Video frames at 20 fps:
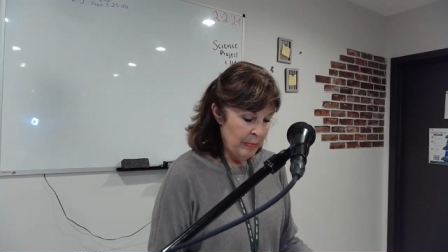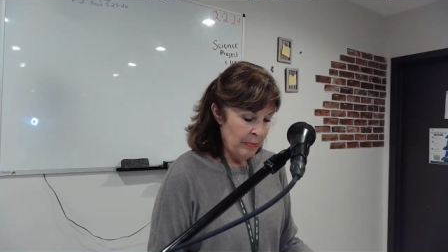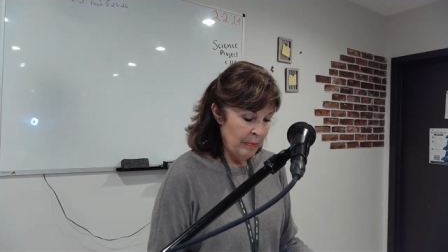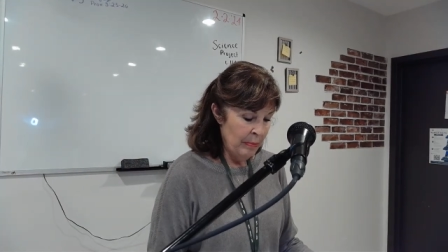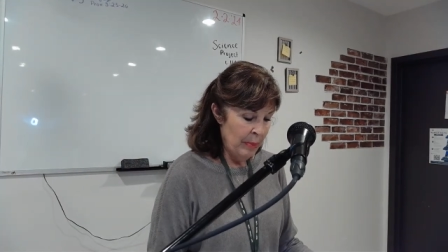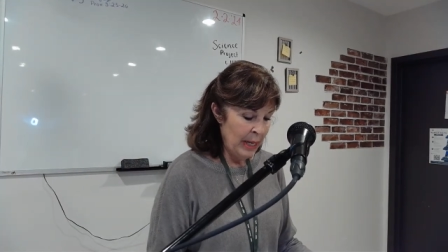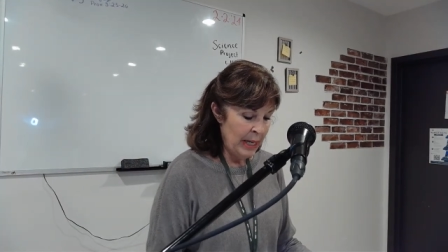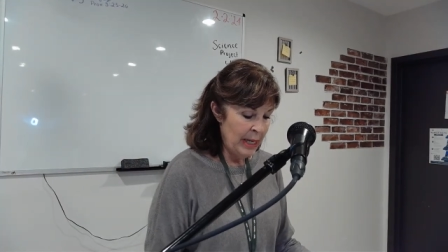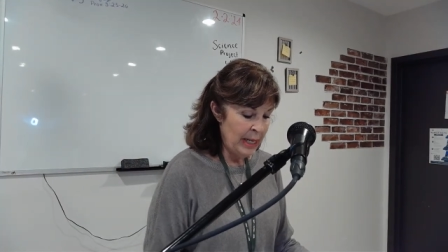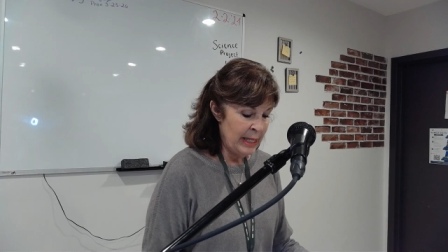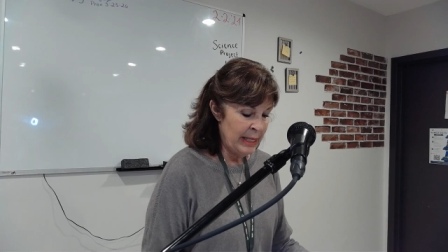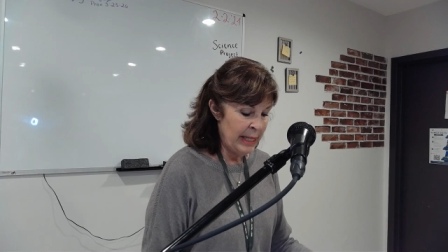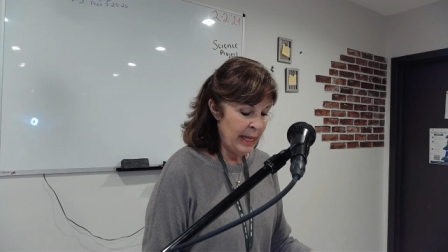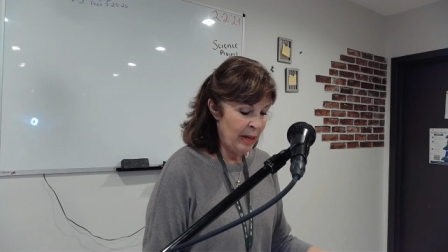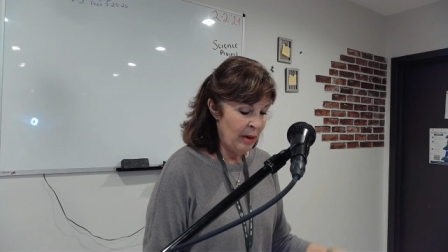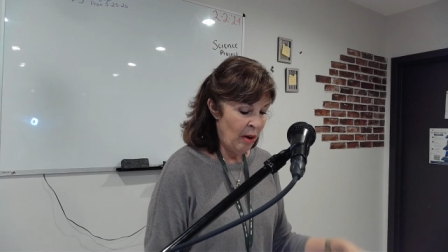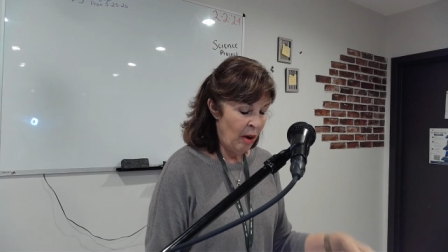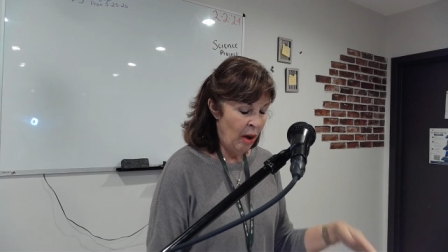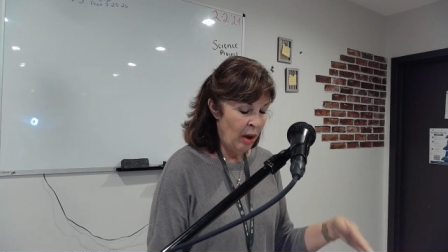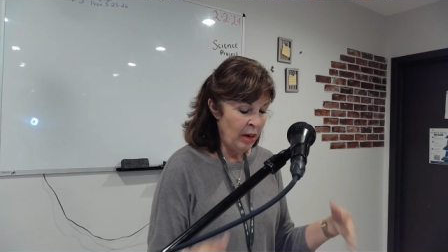But He
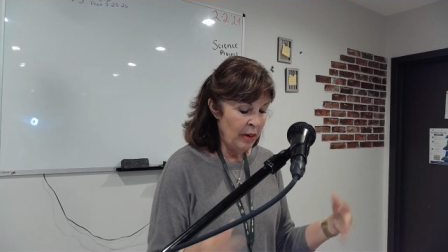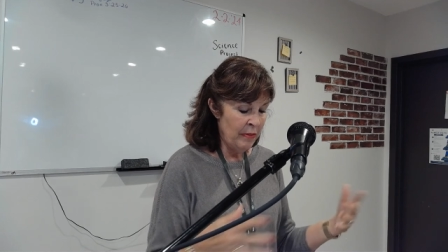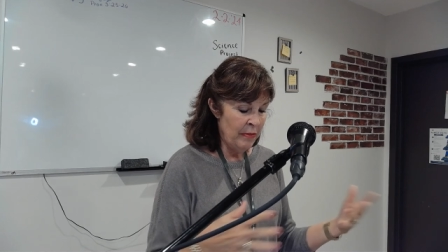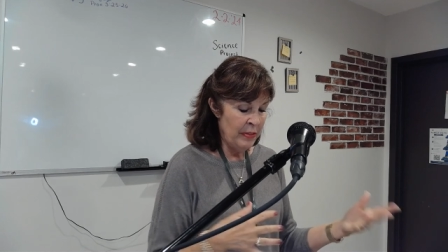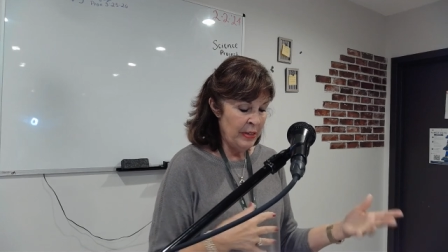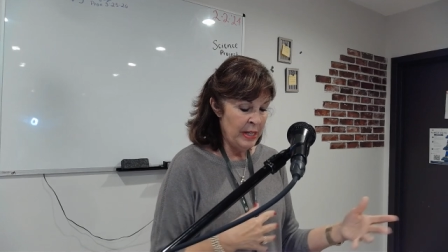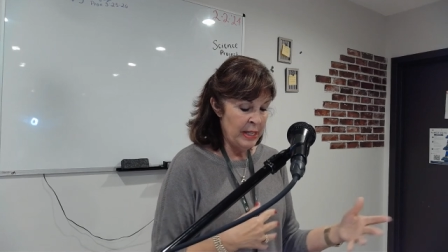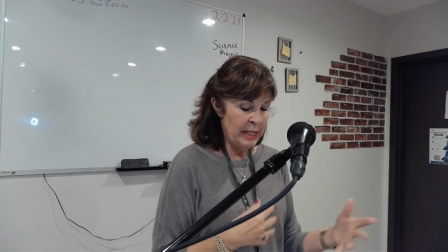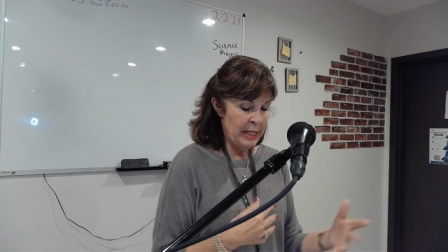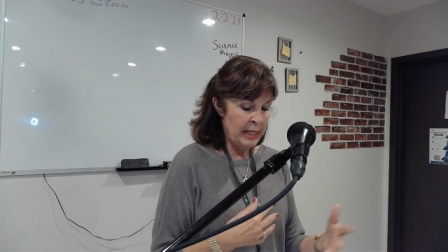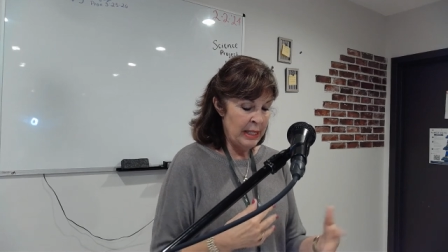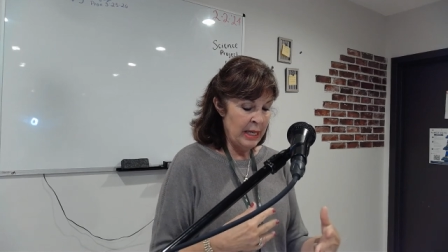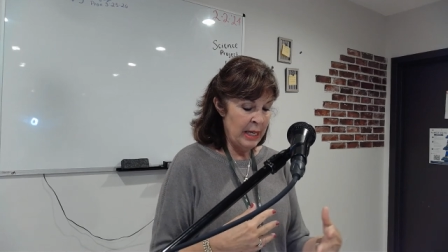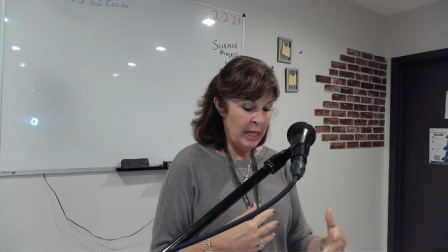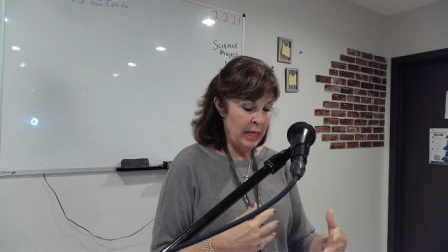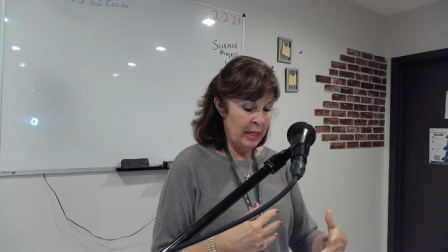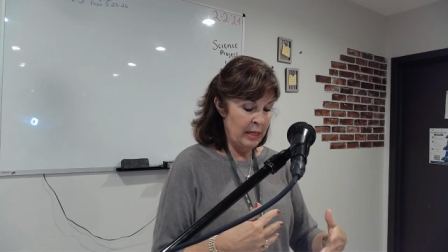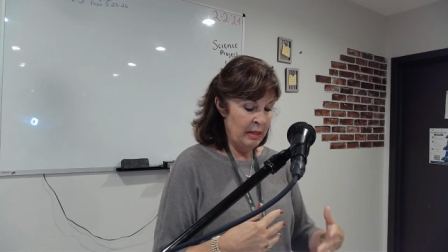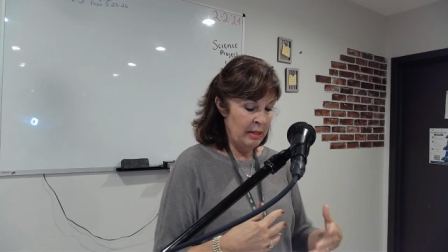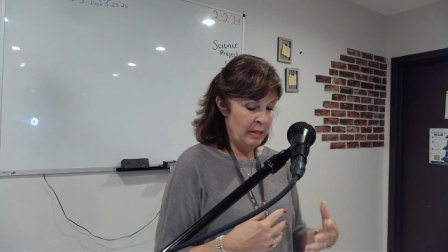said all of these
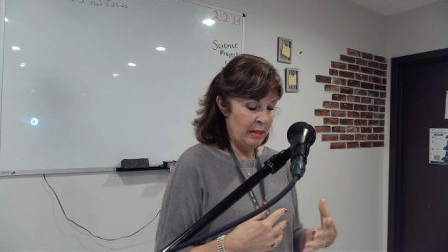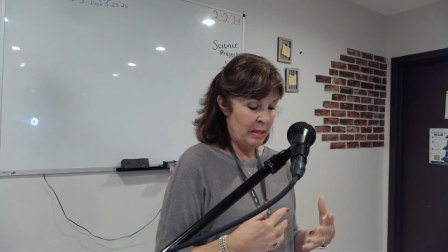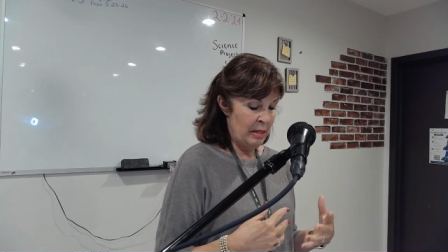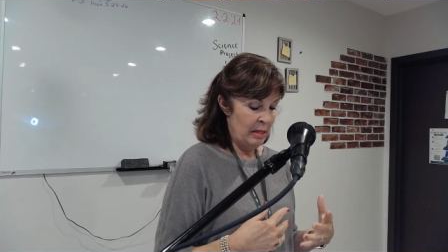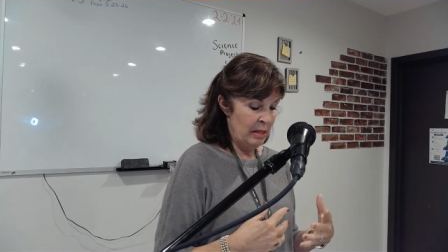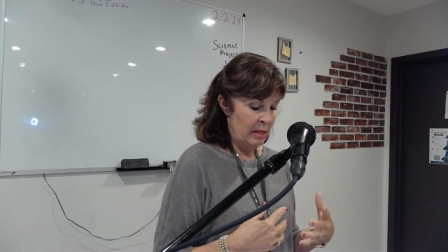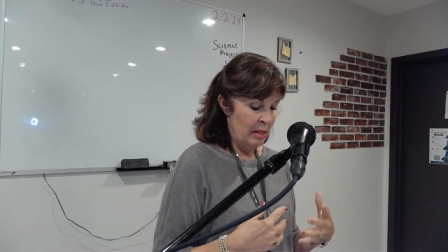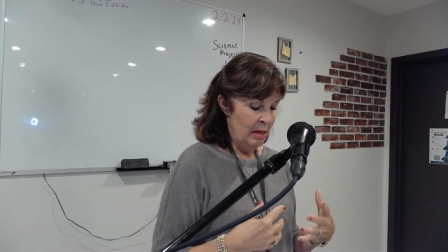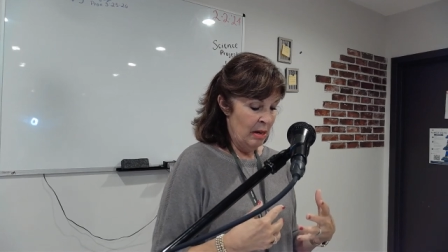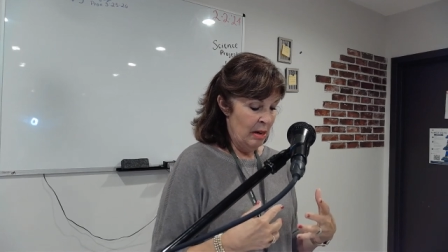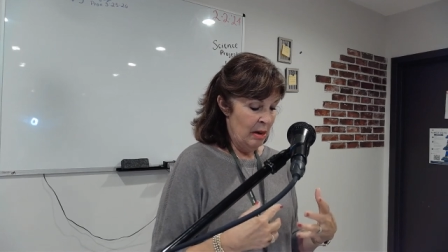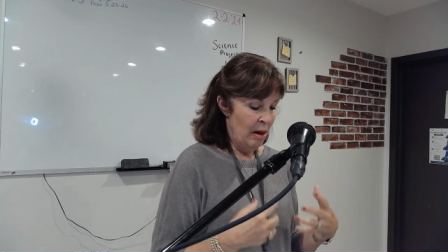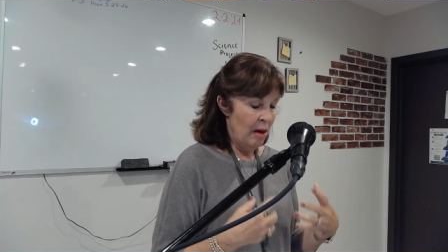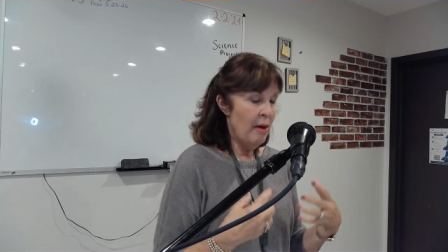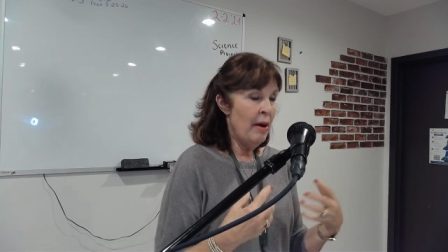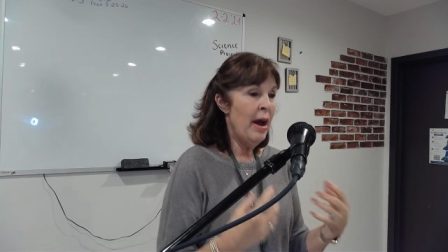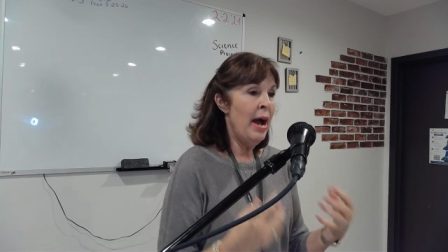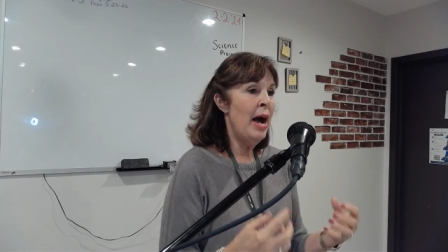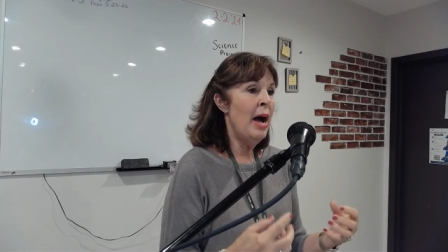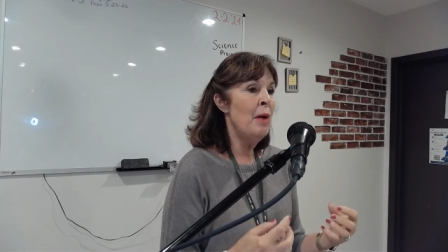things
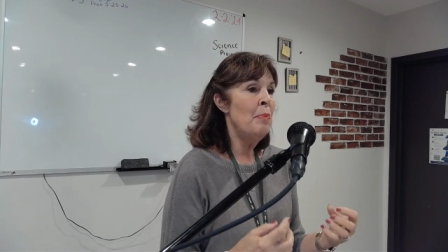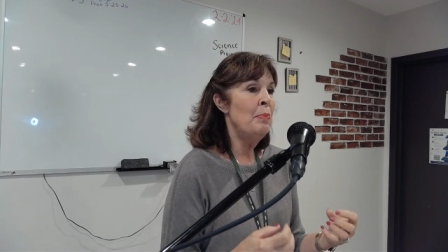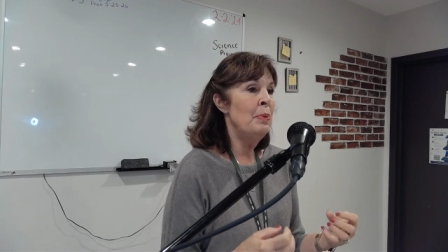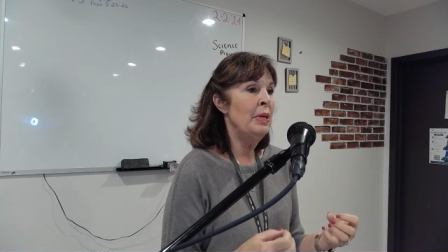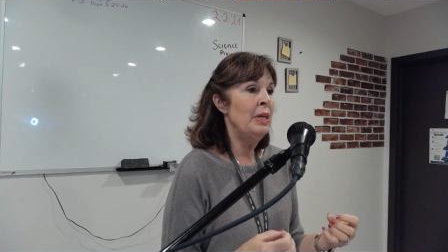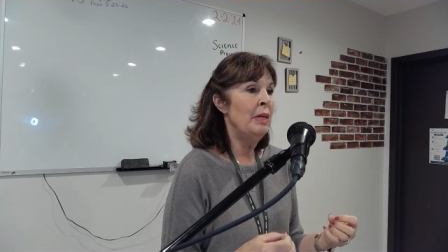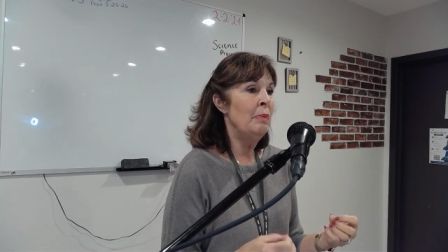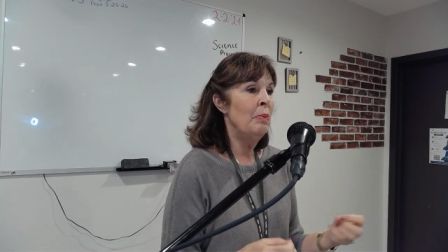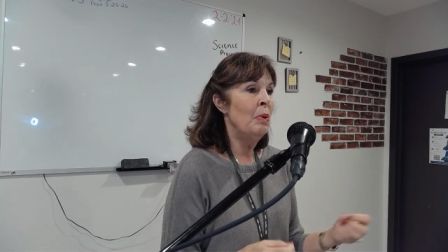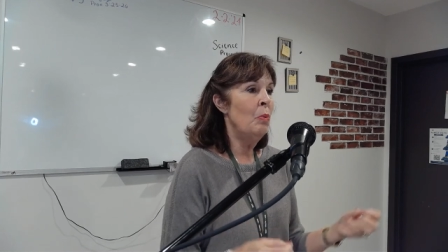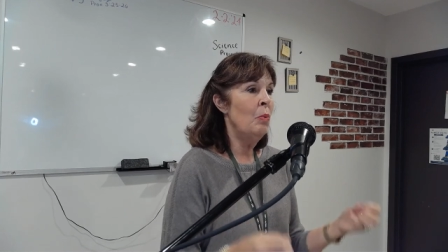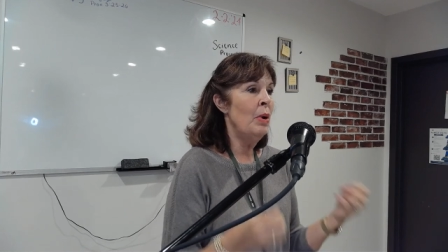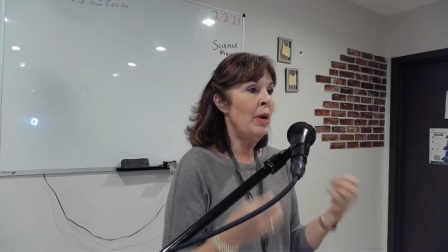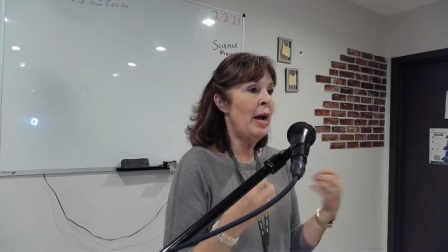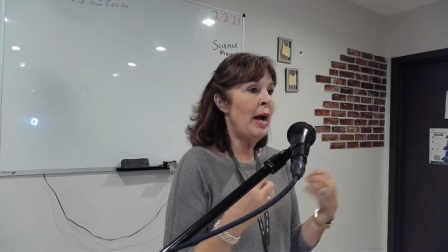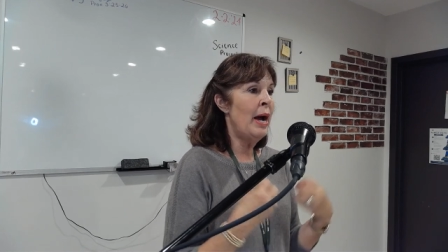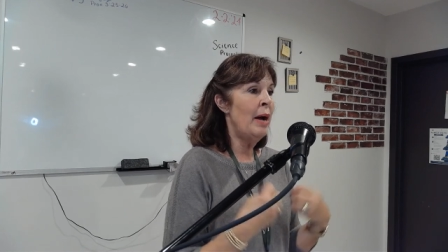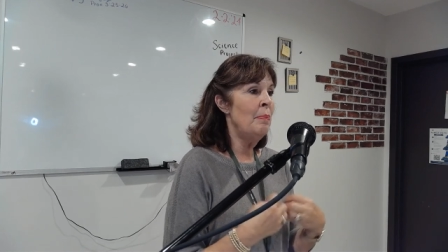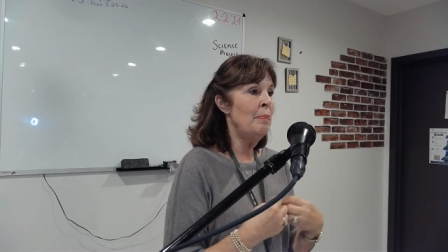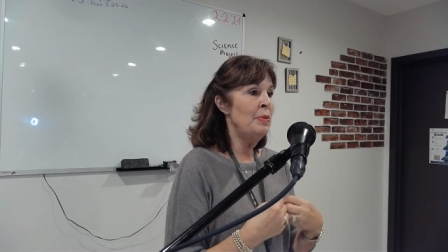are happening, but what
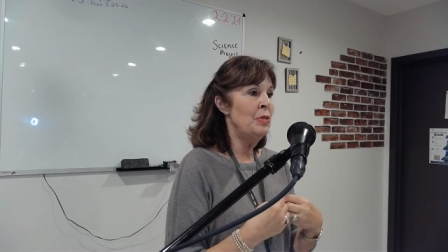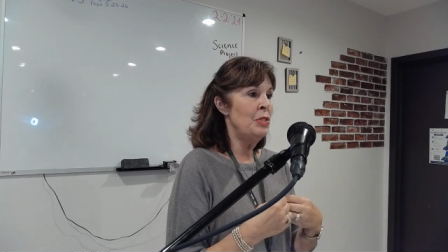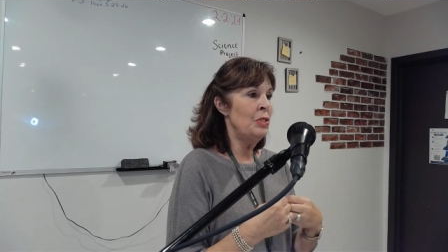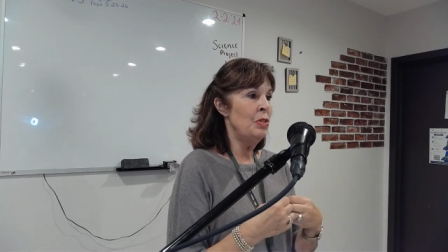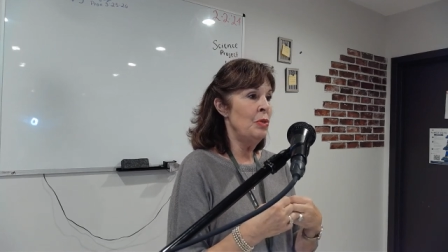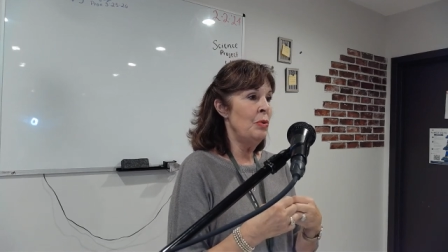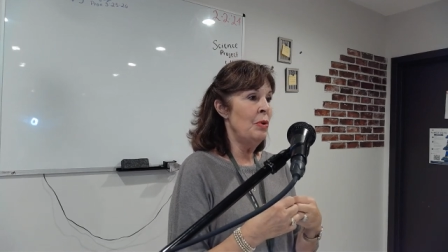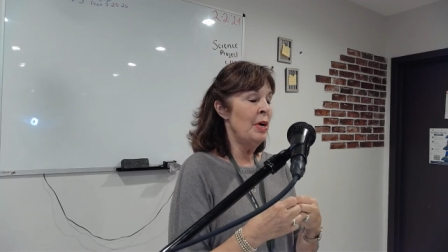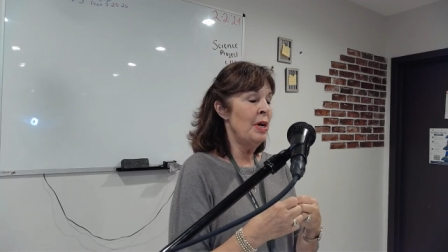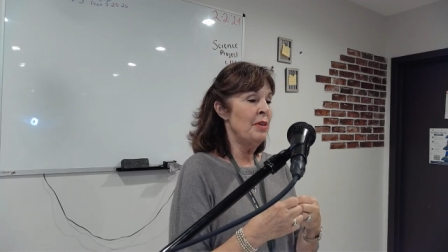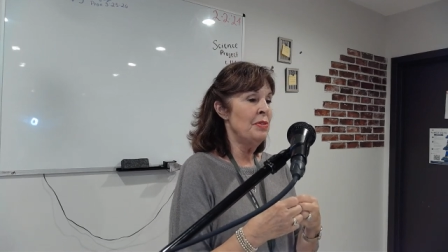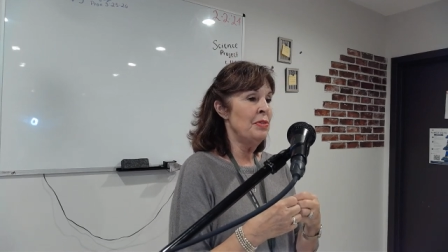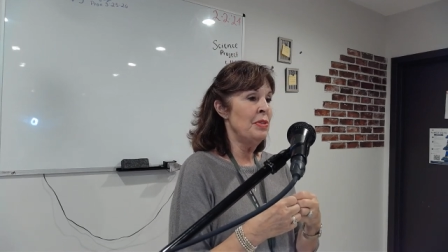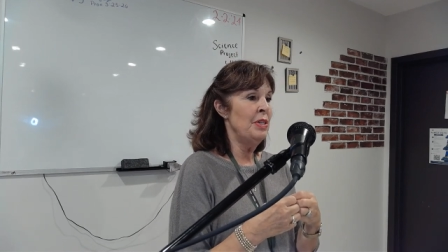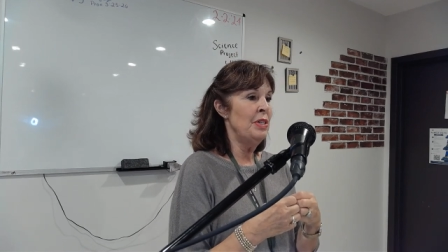happens to us?